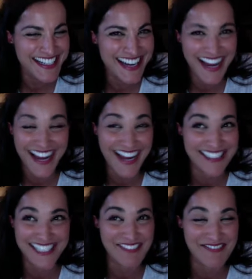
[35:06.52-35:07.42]
I
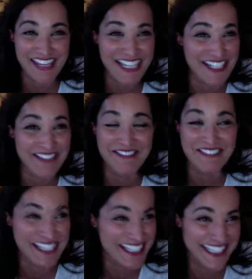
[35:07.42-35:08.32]
actually haven't made it in a
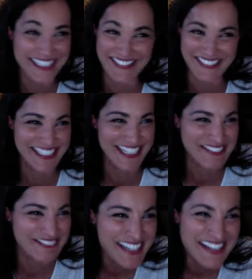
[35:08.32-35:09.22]
really long time,
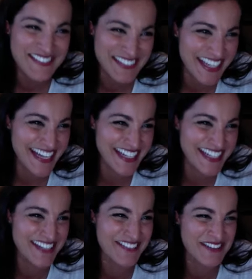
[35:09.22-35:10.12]
but yeah,
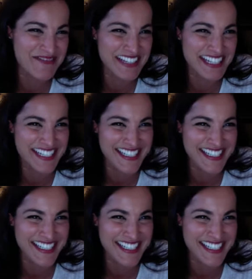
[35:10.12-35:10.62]
it would be.